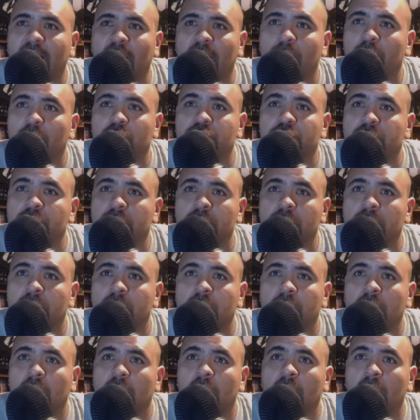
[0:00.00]
commercial,
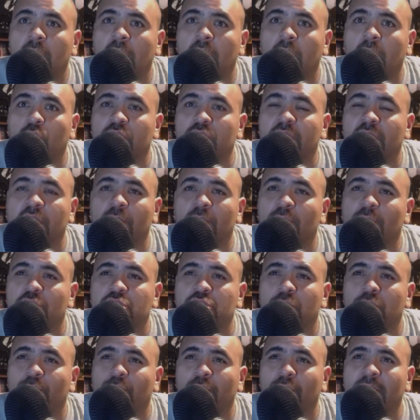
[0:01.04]
with the
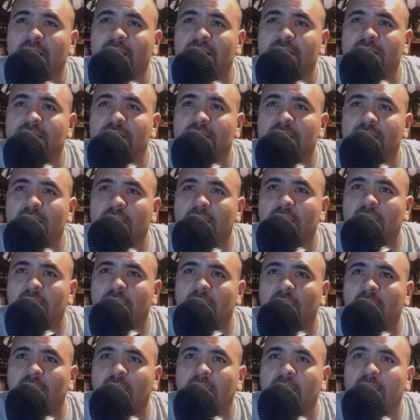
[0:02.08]
commercial breaks,
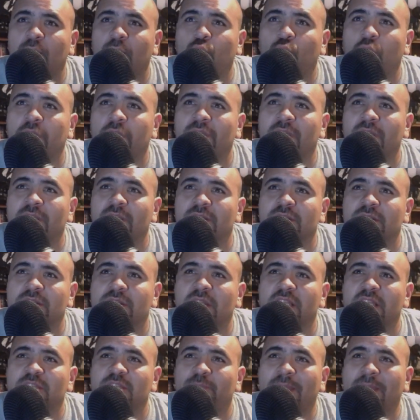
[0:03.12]
and where they
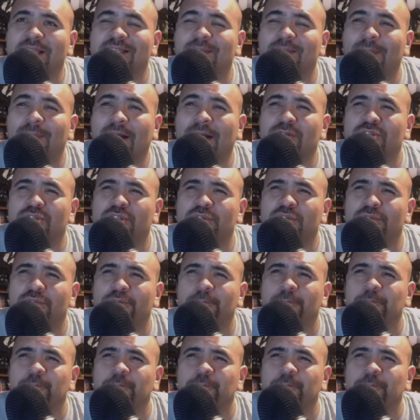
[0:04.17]
spaced them out to,